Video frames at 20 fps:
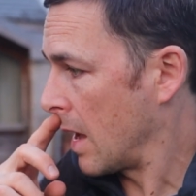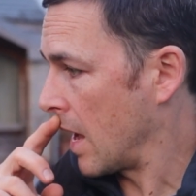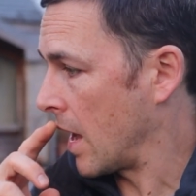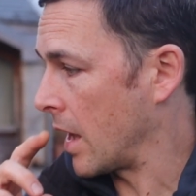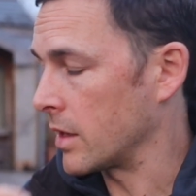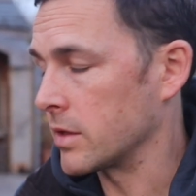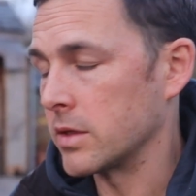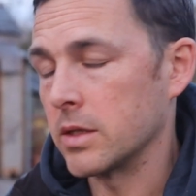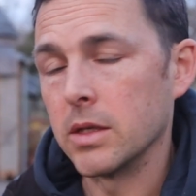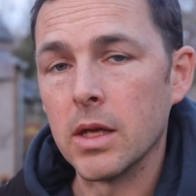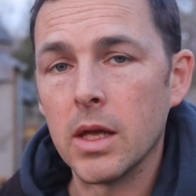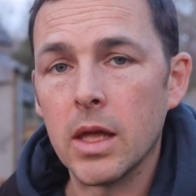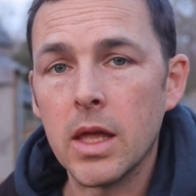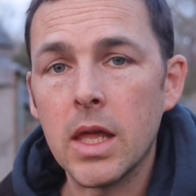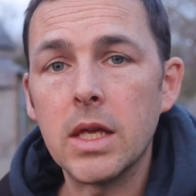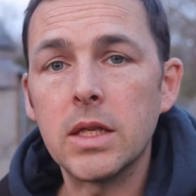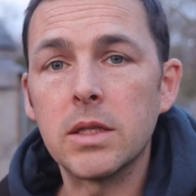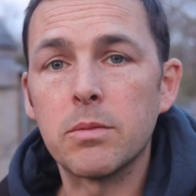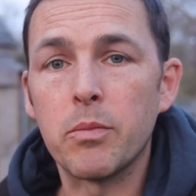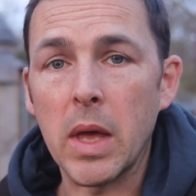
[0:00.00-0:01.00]
And
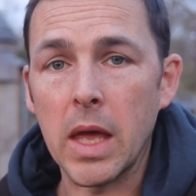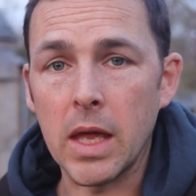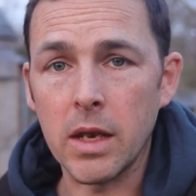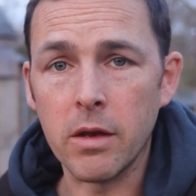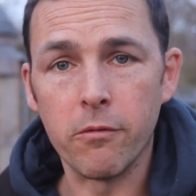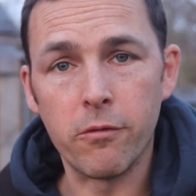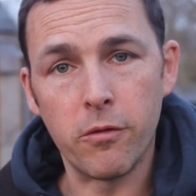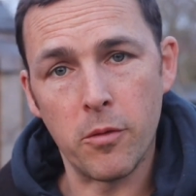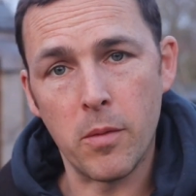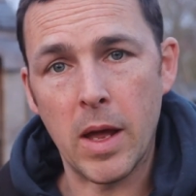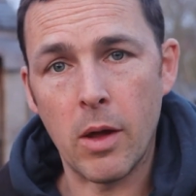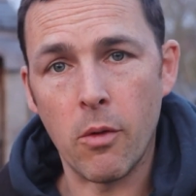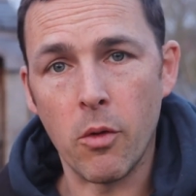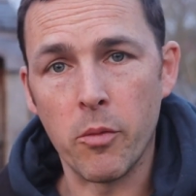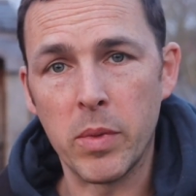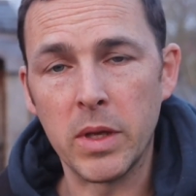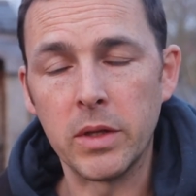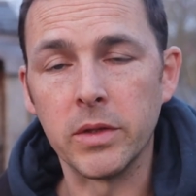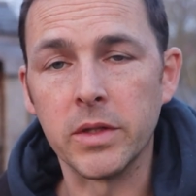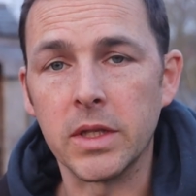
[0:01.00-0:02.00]
here's Ben from our
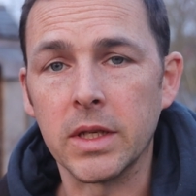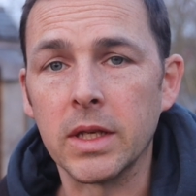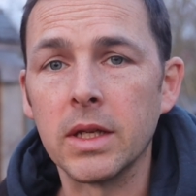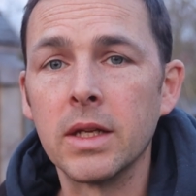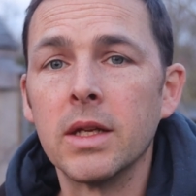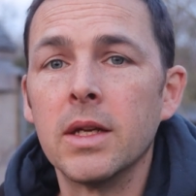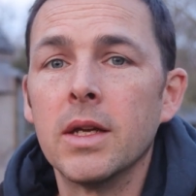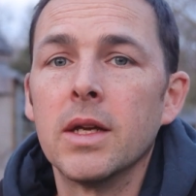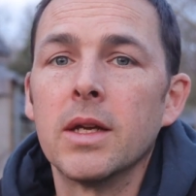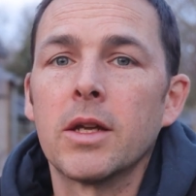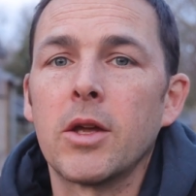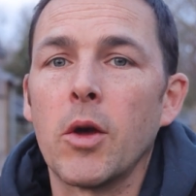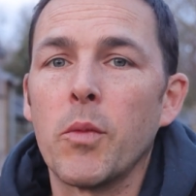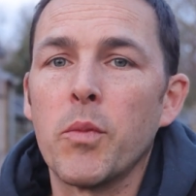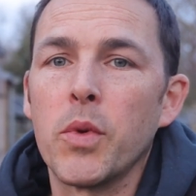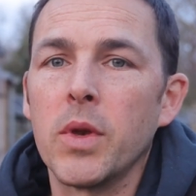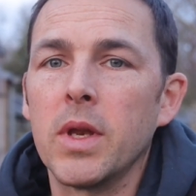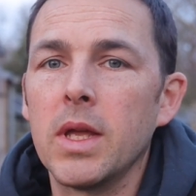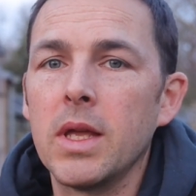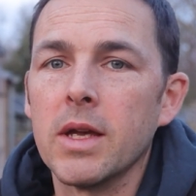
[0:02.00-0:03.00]
building
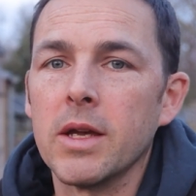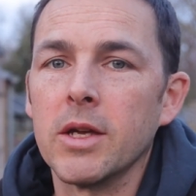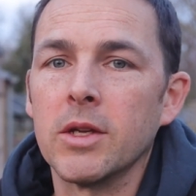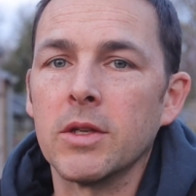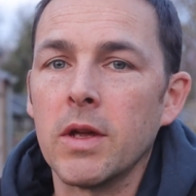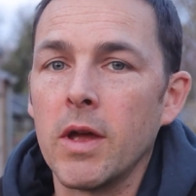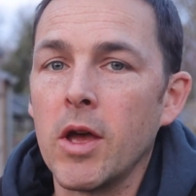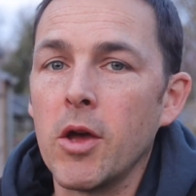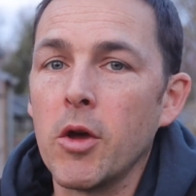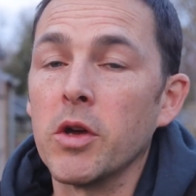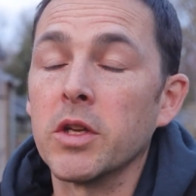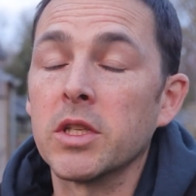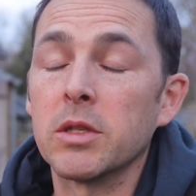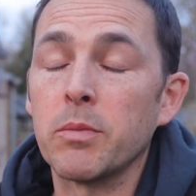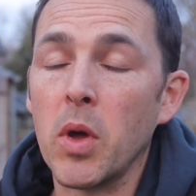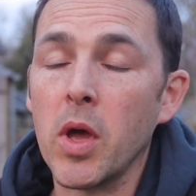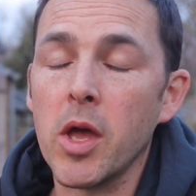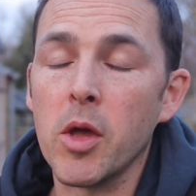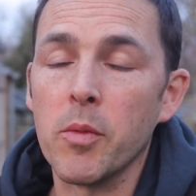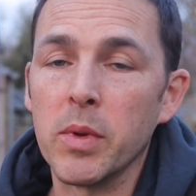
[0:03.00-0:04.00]
company,
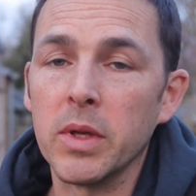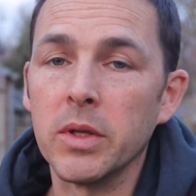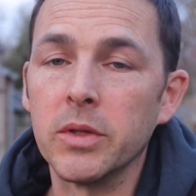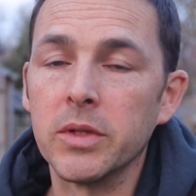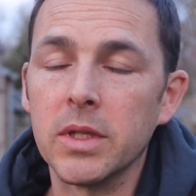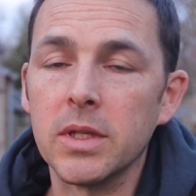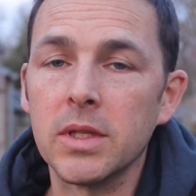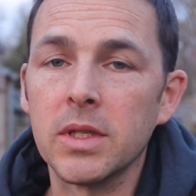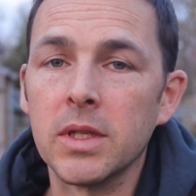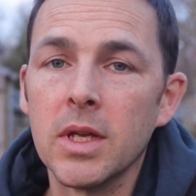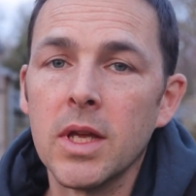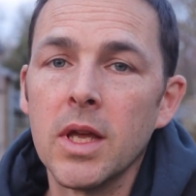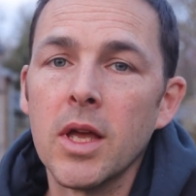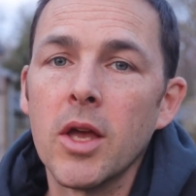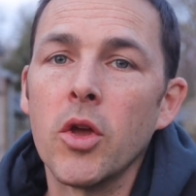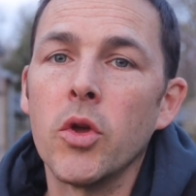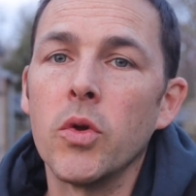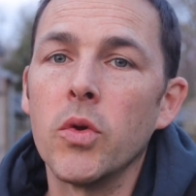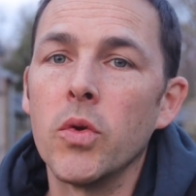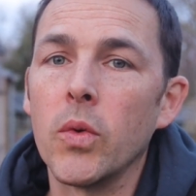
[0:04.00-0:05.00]
Aspire Builders,
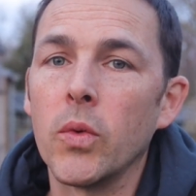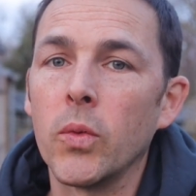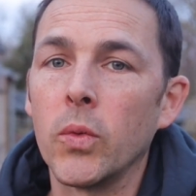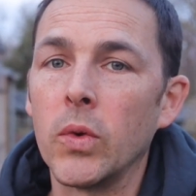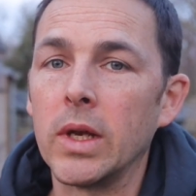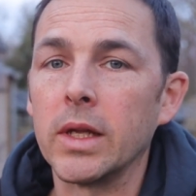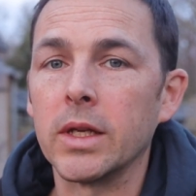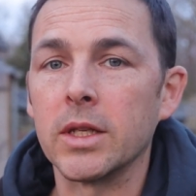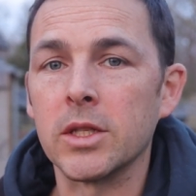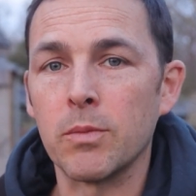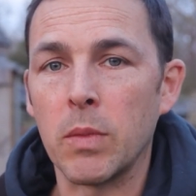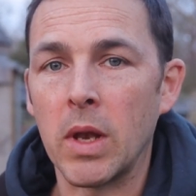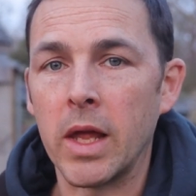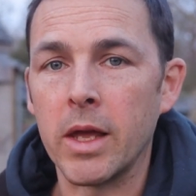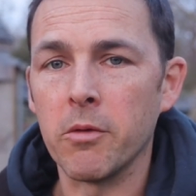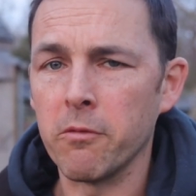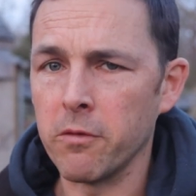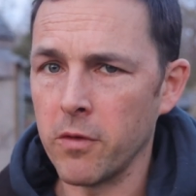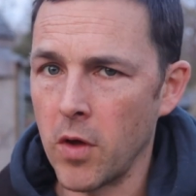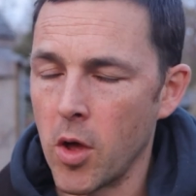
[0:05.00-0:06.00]
who will
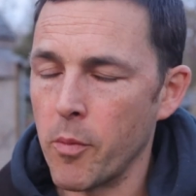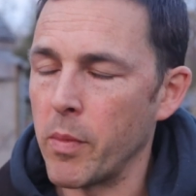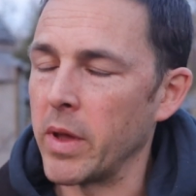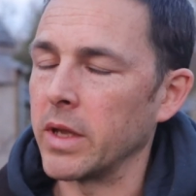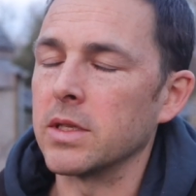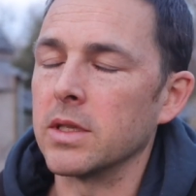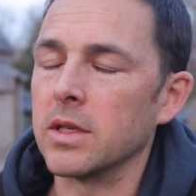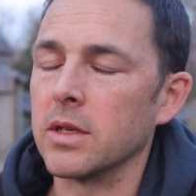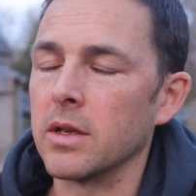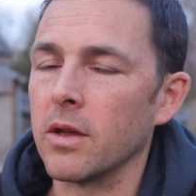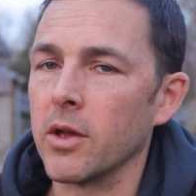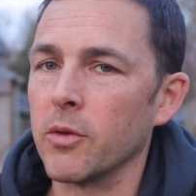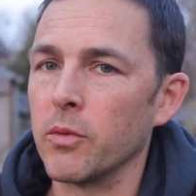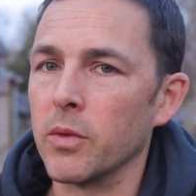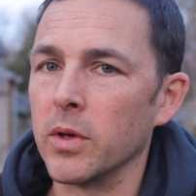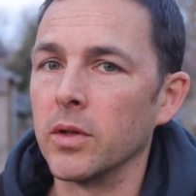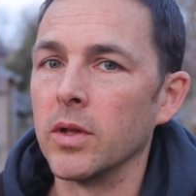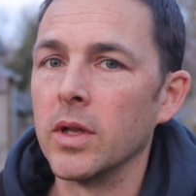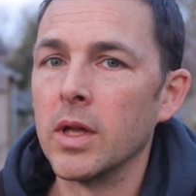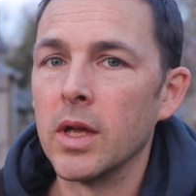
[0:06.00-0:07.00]
explain far better than I
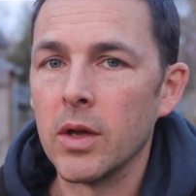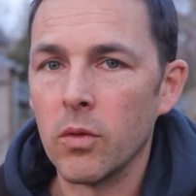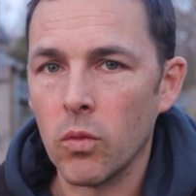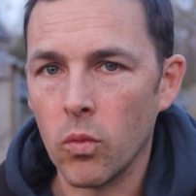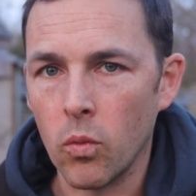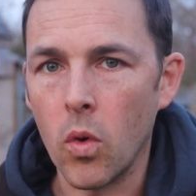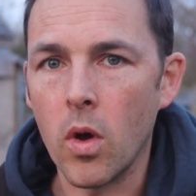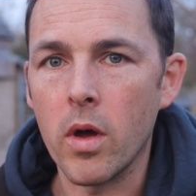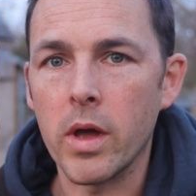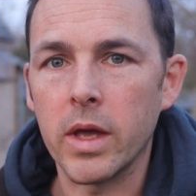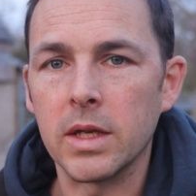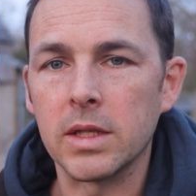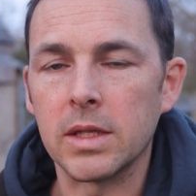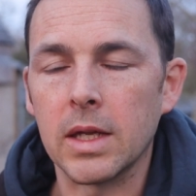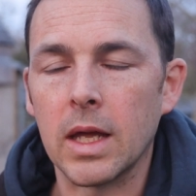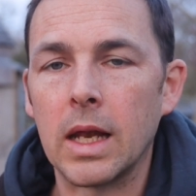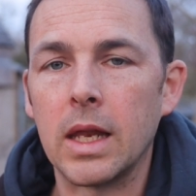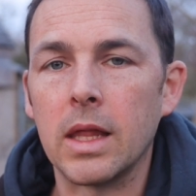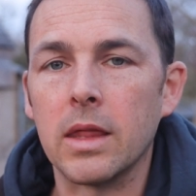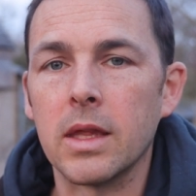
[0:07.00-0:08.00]
will why
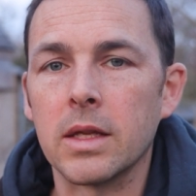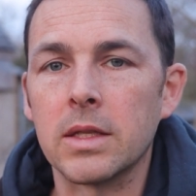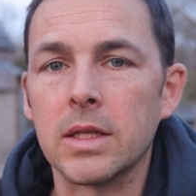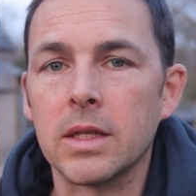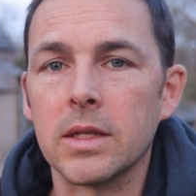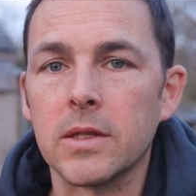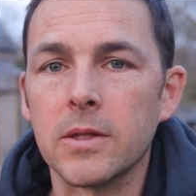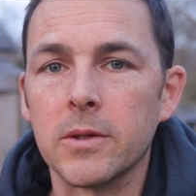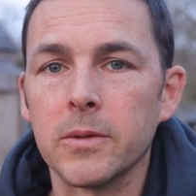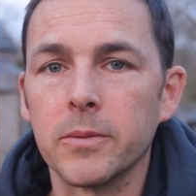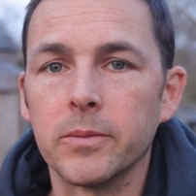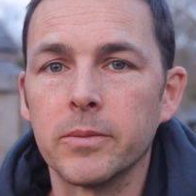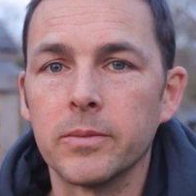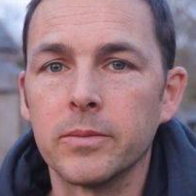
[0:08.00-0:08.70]
exactly that is.